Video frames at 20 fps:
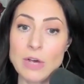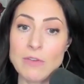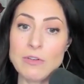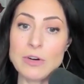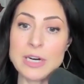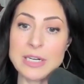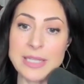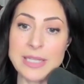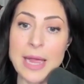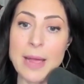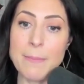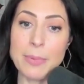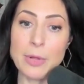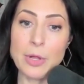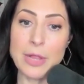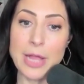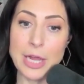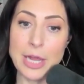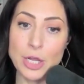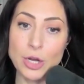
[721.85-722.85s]
For
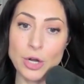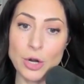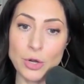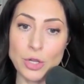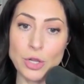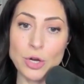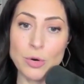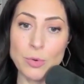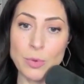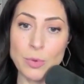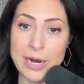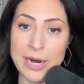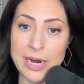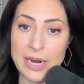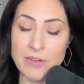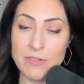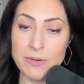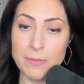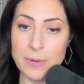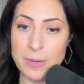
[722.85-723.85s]
example, like, you're
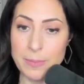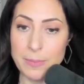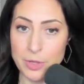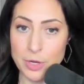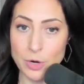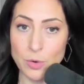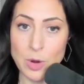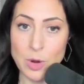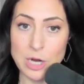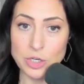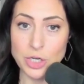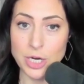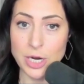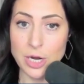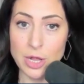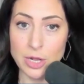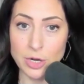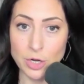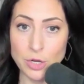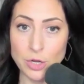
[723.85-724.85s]
wearing, for people that are
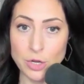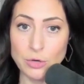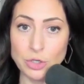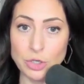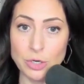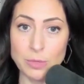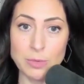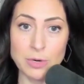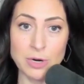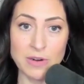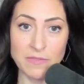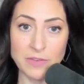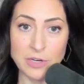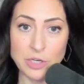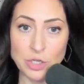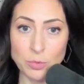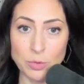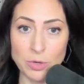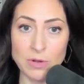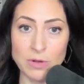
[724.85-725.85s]
watching on YouTube or a
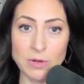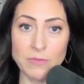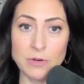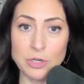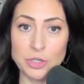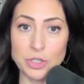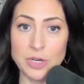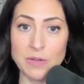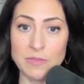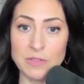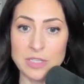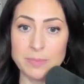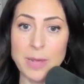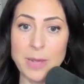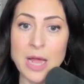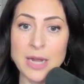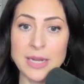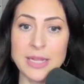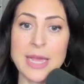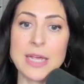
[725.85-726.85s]
visual version of this
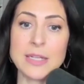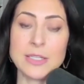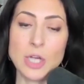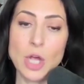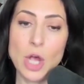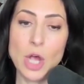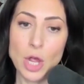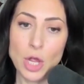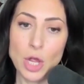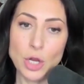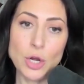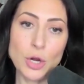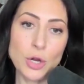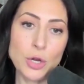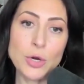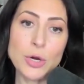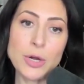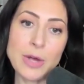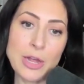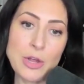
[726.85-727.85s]
podcast, you
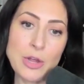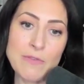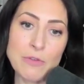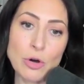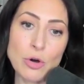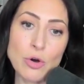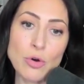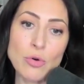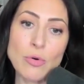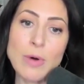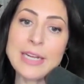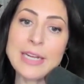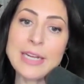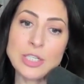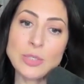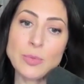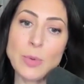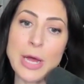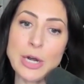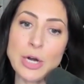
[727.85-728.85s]
have a gray
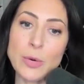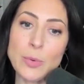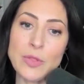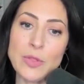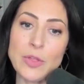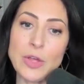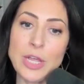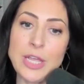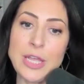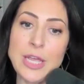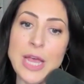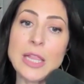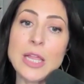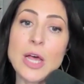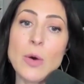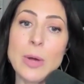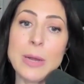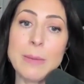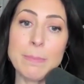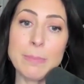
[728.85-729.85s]
sweater with a
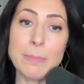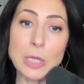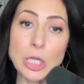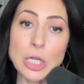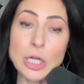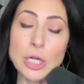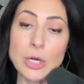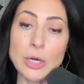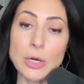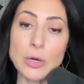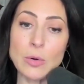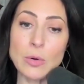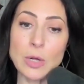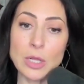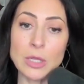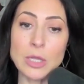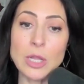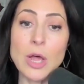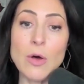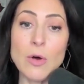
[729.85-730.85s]
yellow and blue
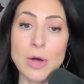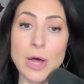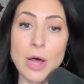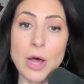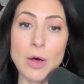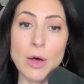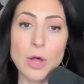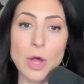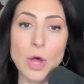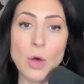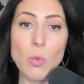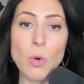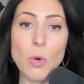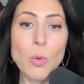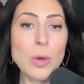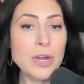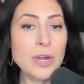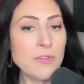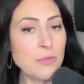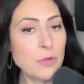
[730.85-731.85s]
logo. Well,
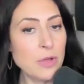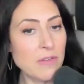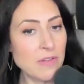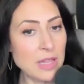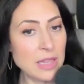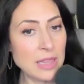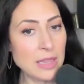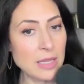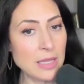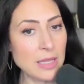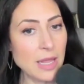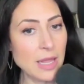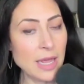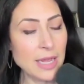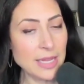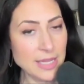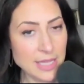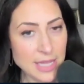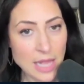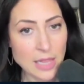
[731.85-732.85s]
what if you have
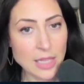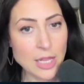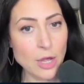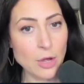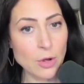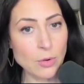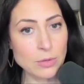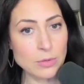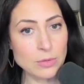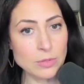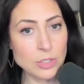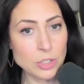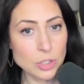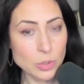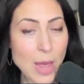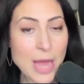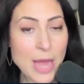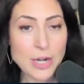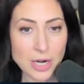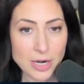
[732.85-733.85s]
a yellow
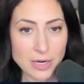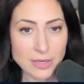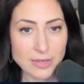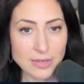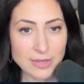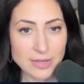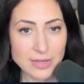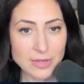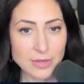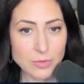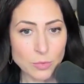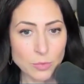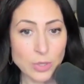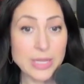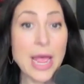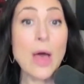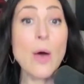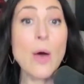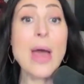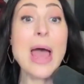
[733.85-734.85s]
sweater?
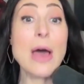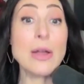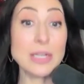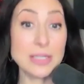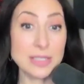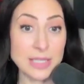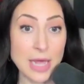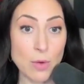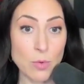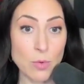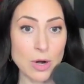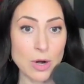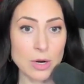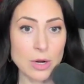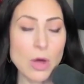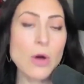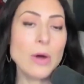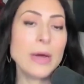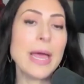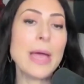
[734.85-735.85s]
Well, now how does that
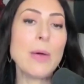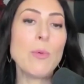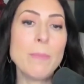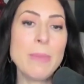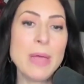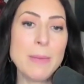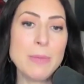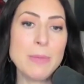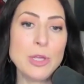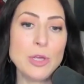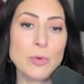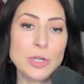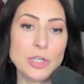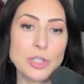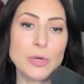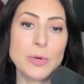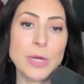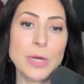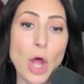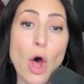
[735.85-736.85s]
work? Okay, well, maybe you would
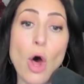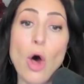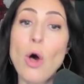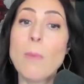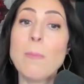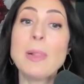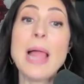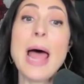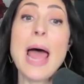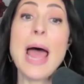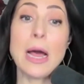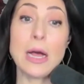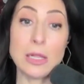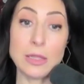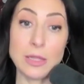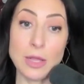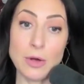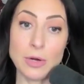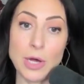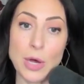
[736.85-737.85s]
do an all black
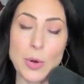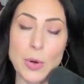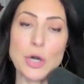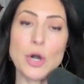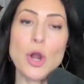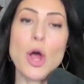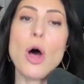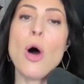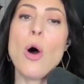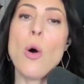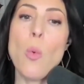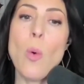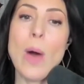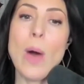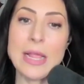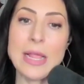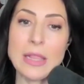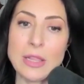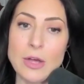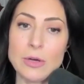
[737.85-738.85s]
logo and an all
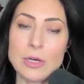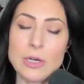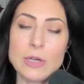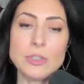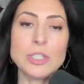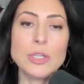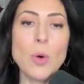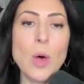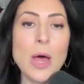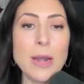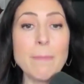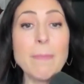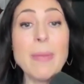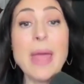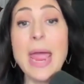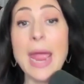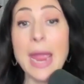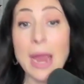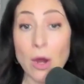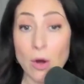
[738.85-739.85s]
white logo. So on
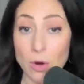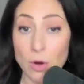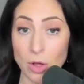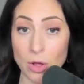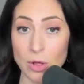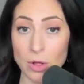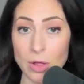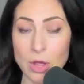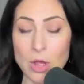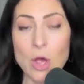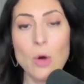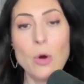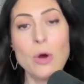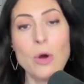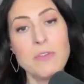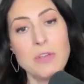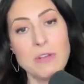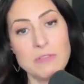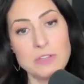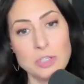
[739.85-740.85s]
apparel,
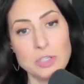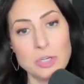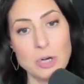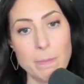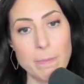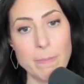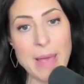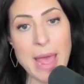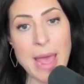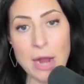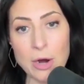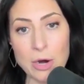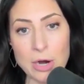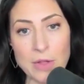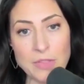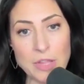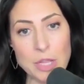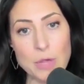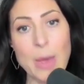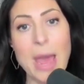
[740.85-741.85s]
or if you have a certain
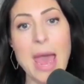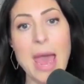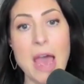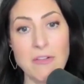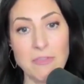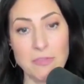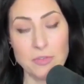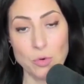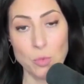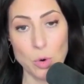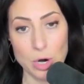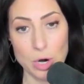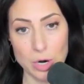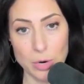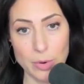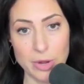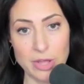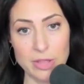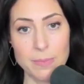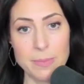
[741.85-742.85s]
background that you have to
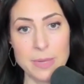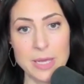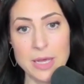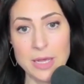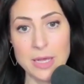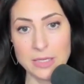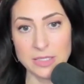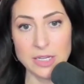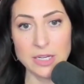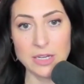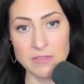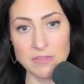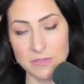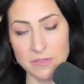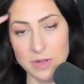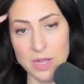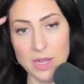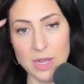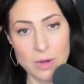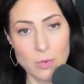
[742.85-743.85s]
work with because
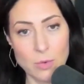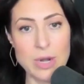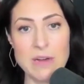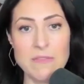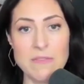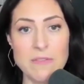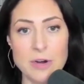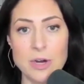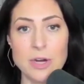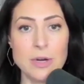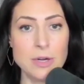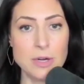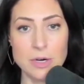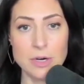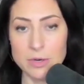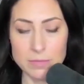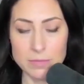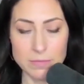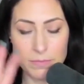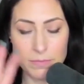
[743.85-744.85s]
of whatever
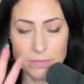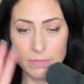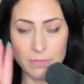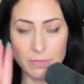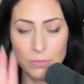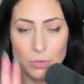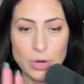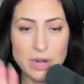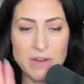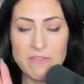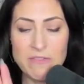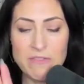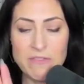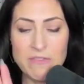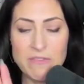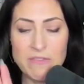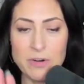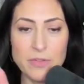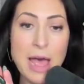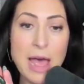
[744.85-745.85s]

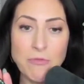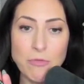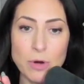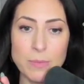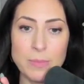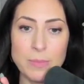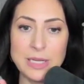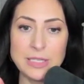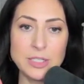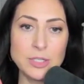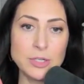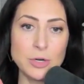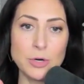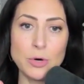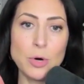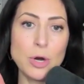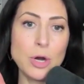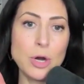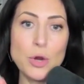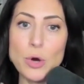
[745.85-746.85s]
the platform is,
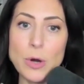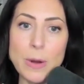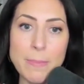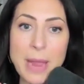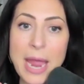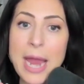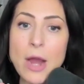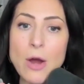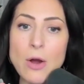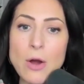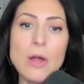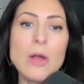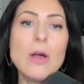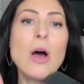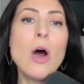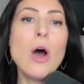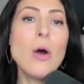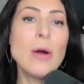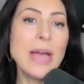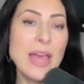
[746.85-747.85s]
or your
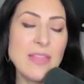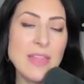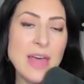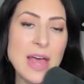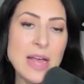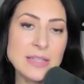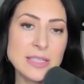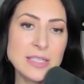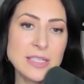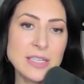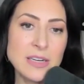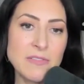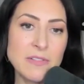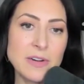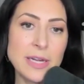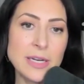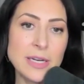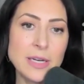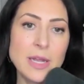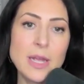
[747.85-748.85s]
apparel, okay, that's
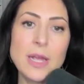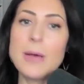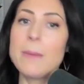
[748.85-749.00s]
different.